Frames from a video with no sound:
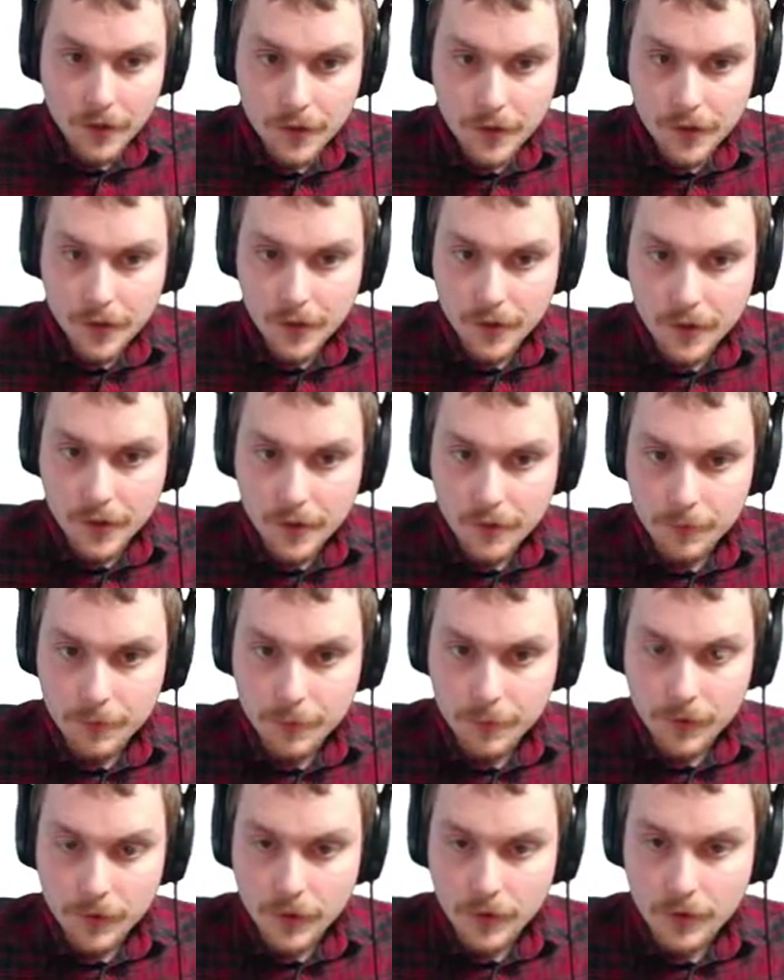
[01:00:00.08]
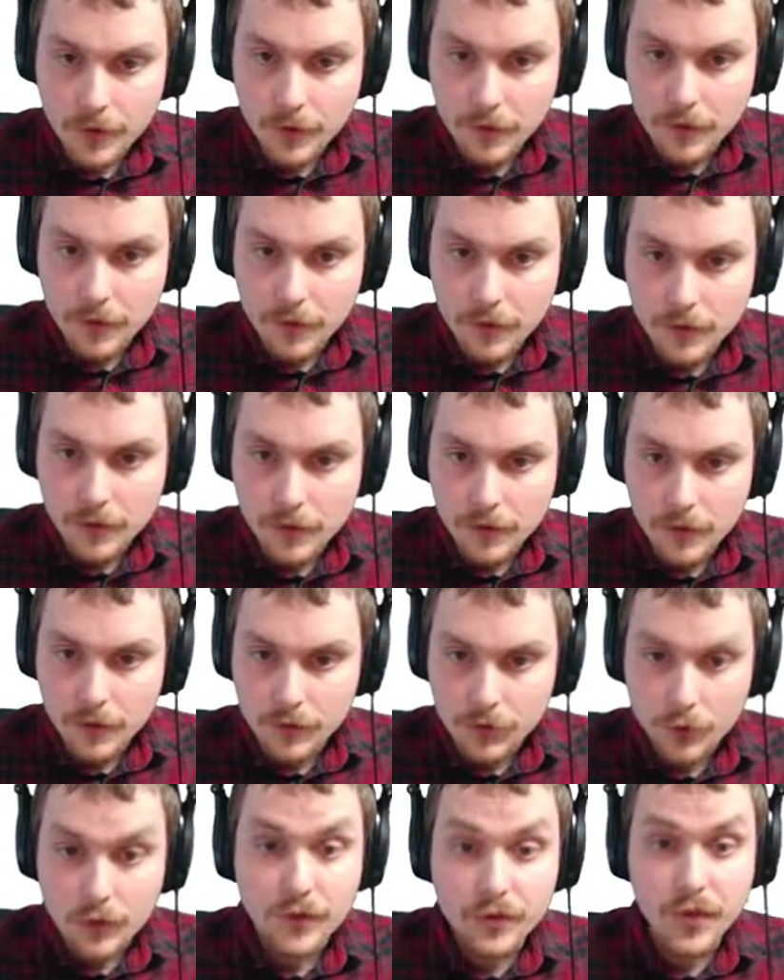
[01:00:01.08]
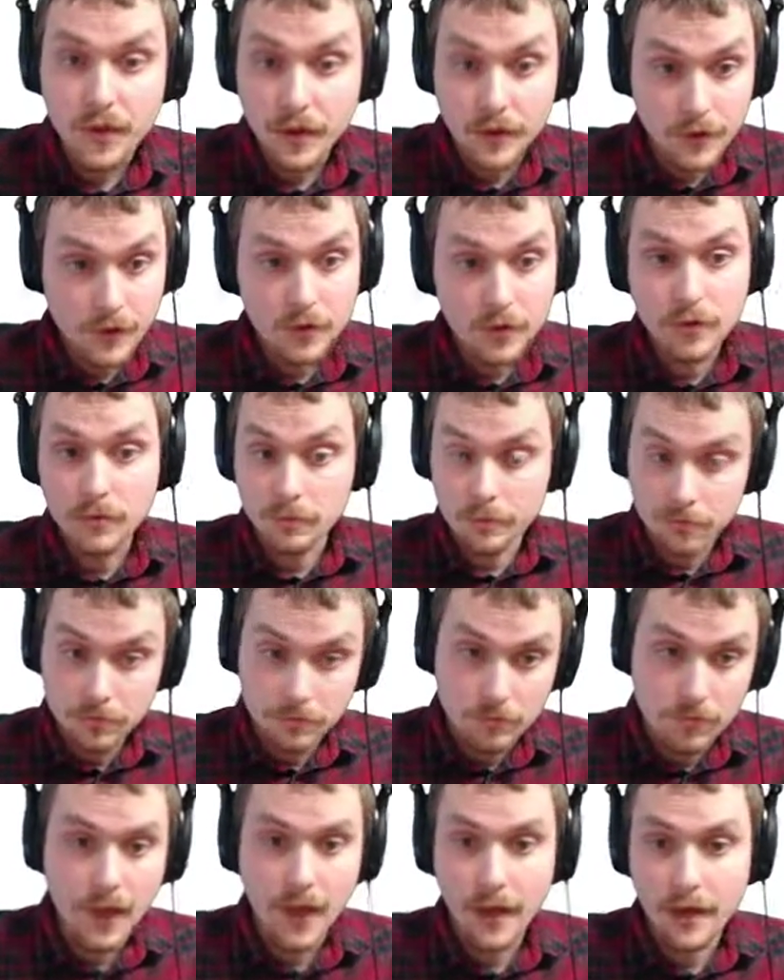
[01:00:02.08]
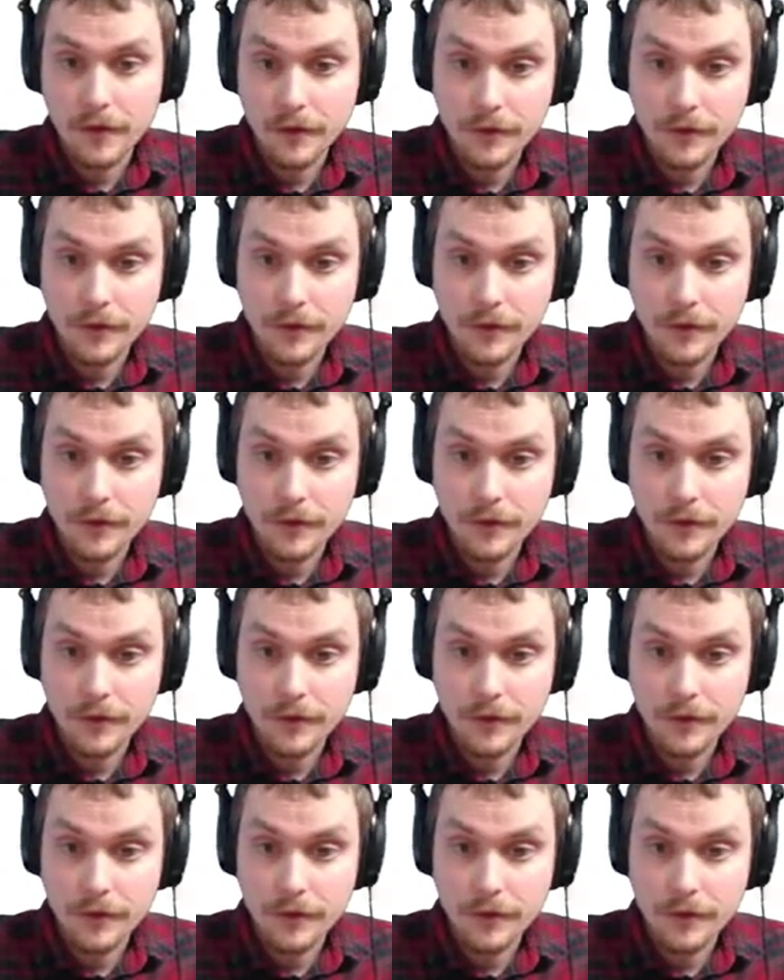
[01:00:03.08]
Uh, so it looks like they do have